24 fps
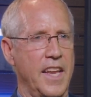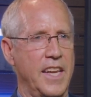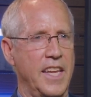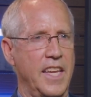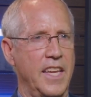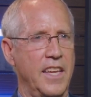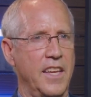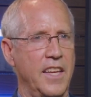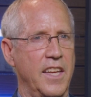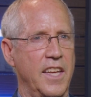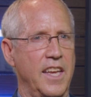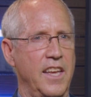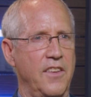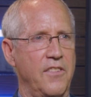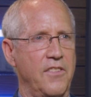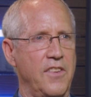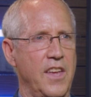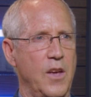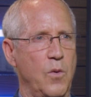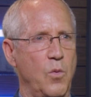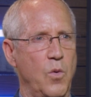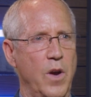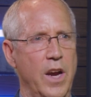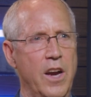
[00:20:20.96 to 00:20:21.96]
and he, he
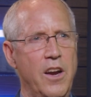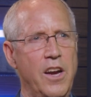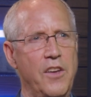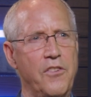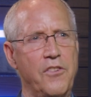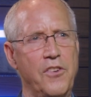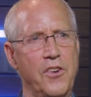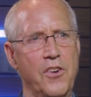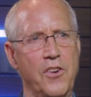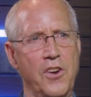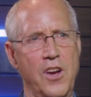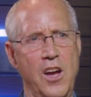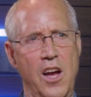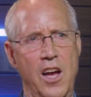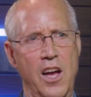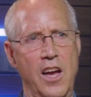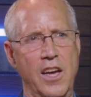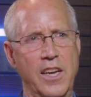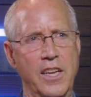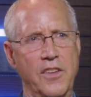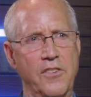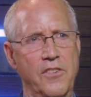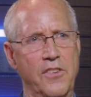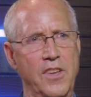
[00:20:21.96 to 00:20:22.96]
said, where is your
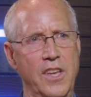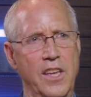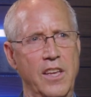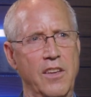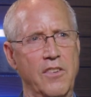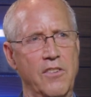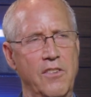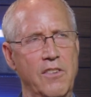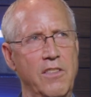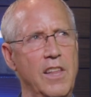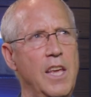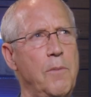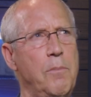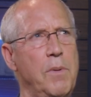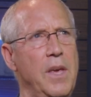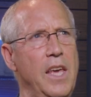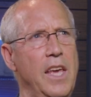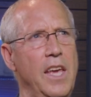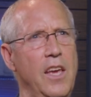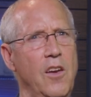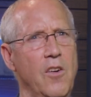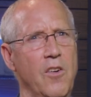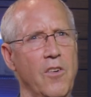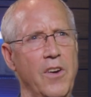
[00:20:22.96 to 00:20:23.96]
God? Is he
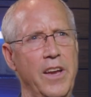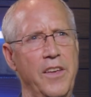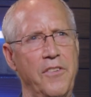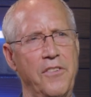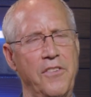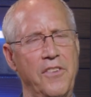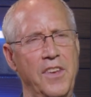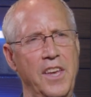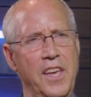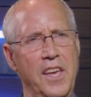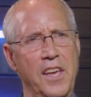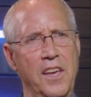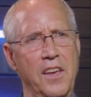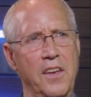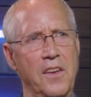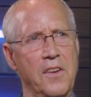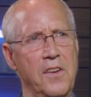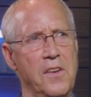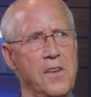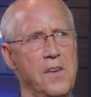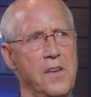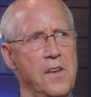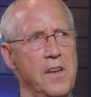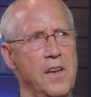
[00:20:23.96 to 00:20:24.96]
sleeping, or is he
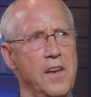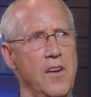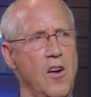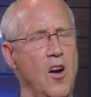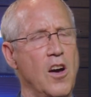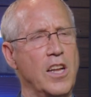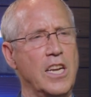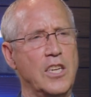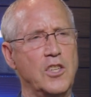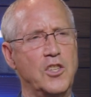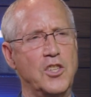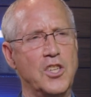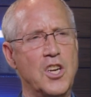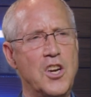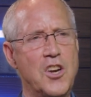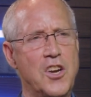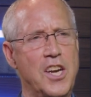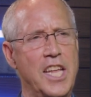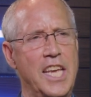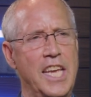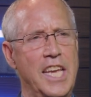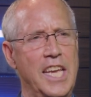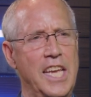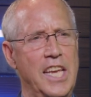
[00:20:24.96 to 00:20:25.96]
on a
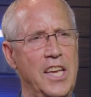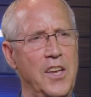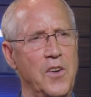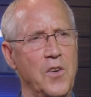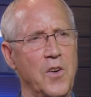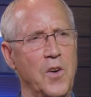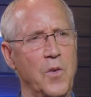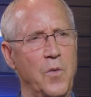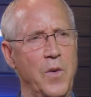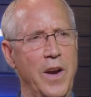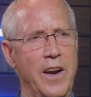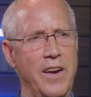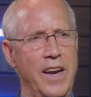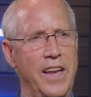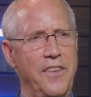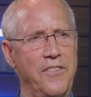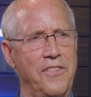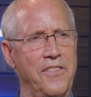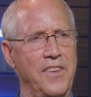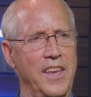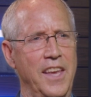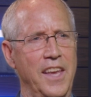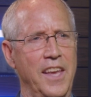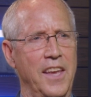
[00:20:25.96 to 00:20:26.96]
journey, or where
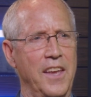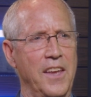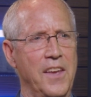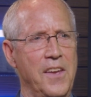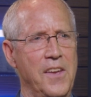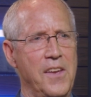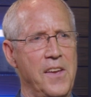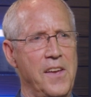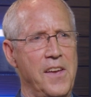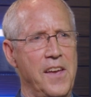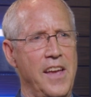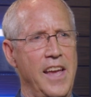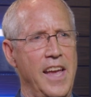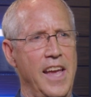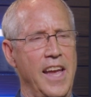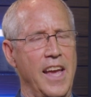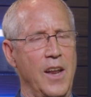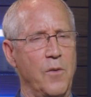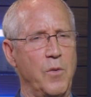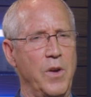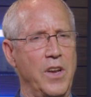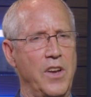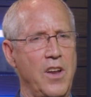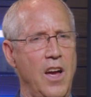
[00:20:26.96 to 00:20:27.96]
is he?
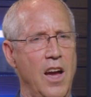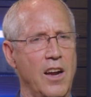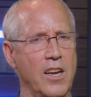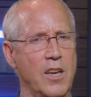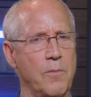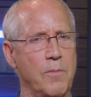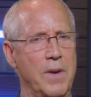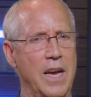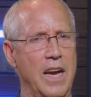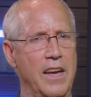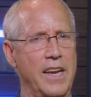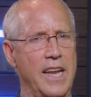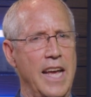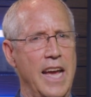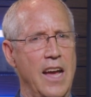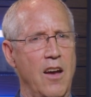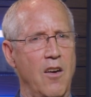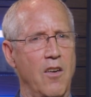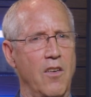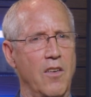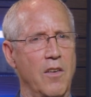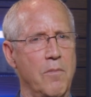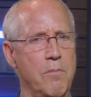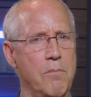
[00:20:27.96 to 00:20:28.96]
And we talked about
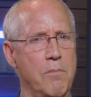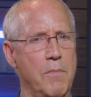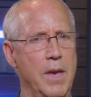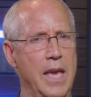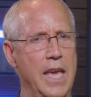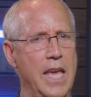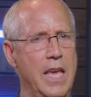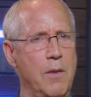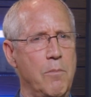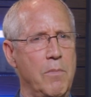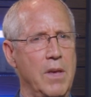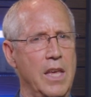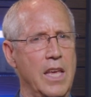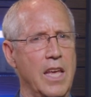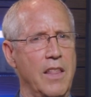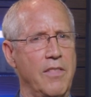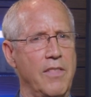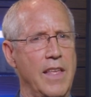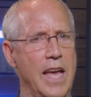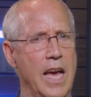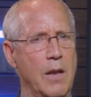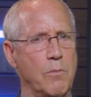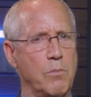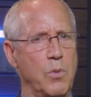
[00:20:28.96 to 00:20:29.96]
how maybe
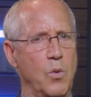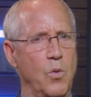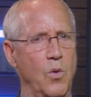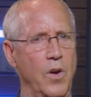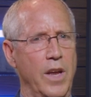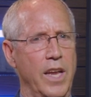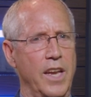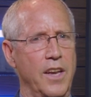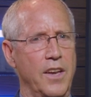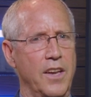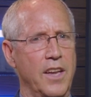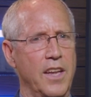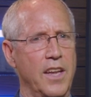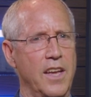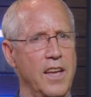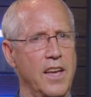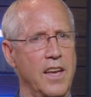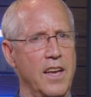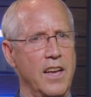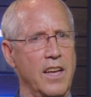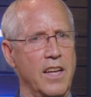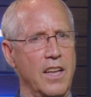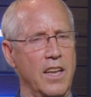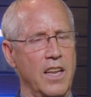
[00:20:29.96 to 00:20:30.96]
at that point,
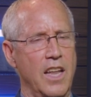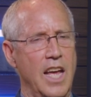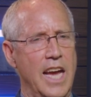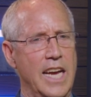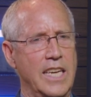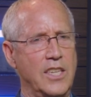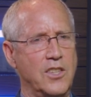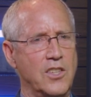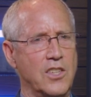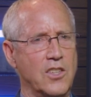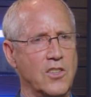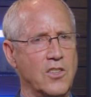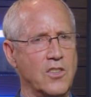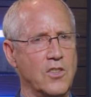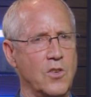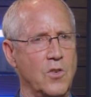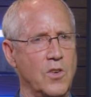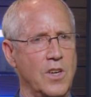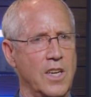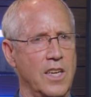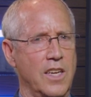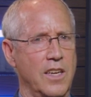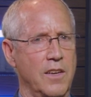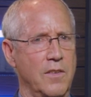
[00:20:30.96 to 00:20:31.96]
Elijah
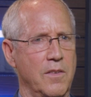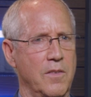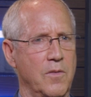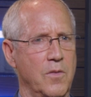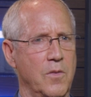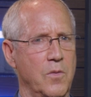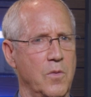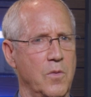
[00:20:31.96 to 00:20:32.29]
sort of